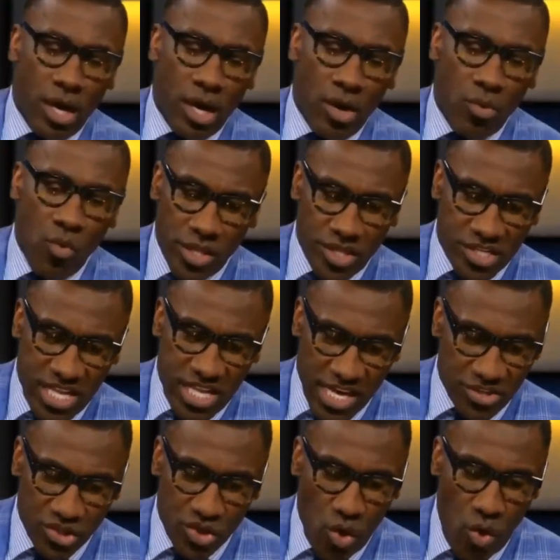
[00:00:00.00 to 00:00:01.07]
one of the
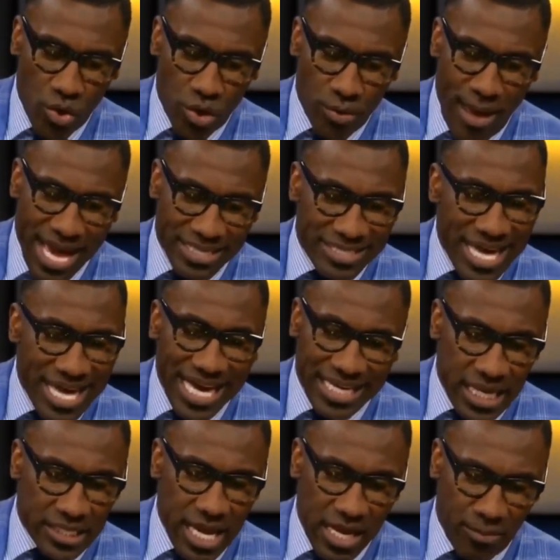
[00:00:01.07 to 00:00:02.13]
Texans cornerbacks got
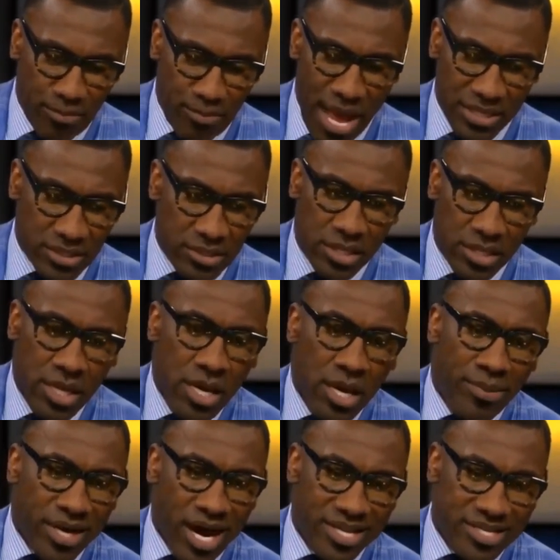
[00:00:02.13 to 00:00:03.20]
kicked out of practice
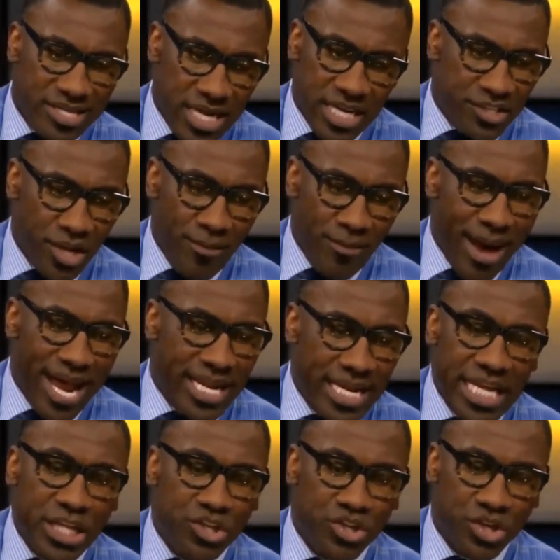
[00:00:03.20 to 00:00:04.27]
because he hit somebody and
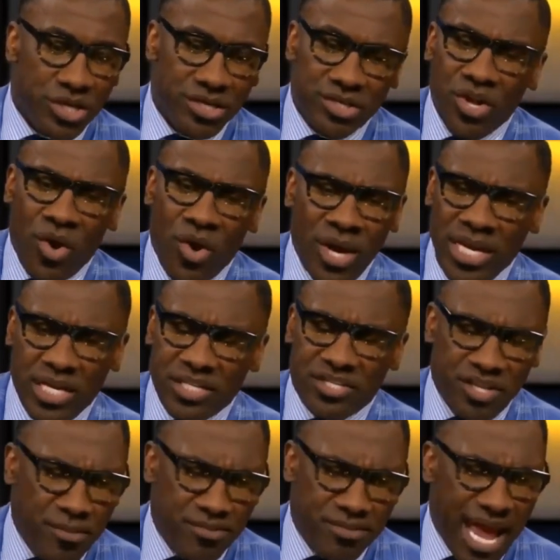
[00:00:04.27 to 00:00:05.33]
he shouldn't. So, and
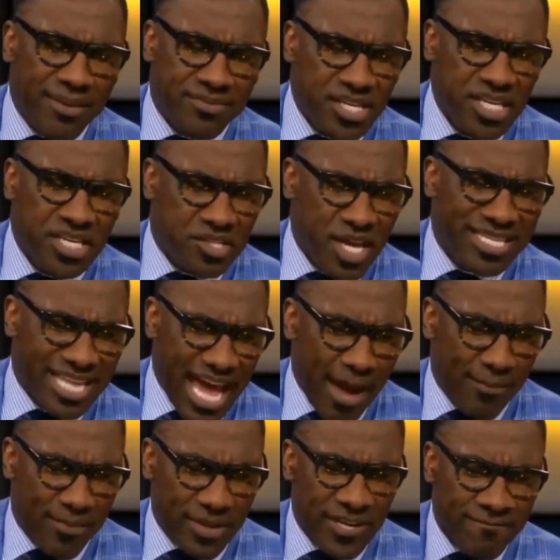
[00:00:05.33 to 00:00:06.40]
sometimes these things
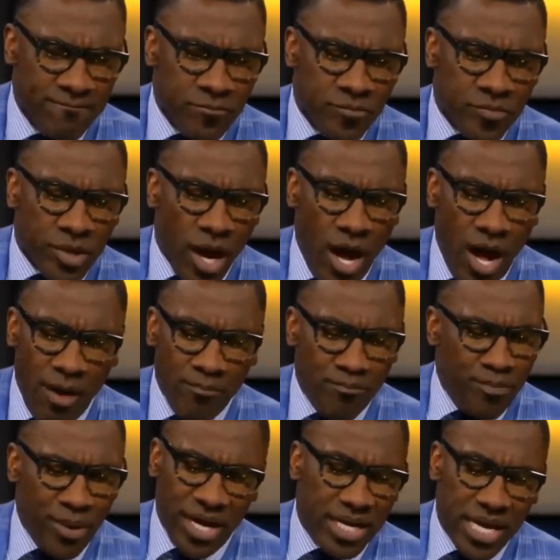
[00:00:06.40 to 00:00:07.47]
happen.
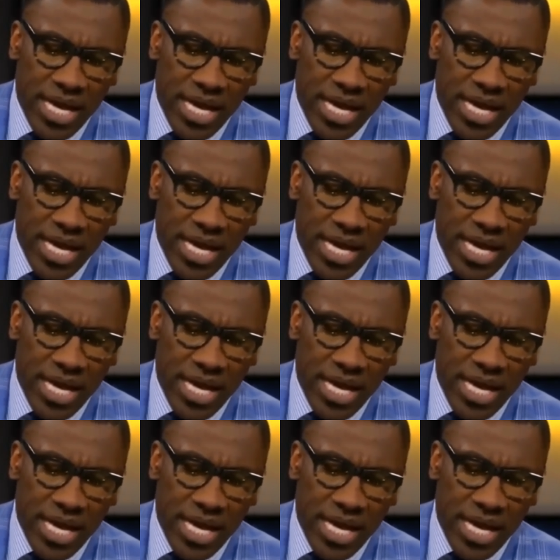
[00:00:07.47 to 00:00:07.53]
But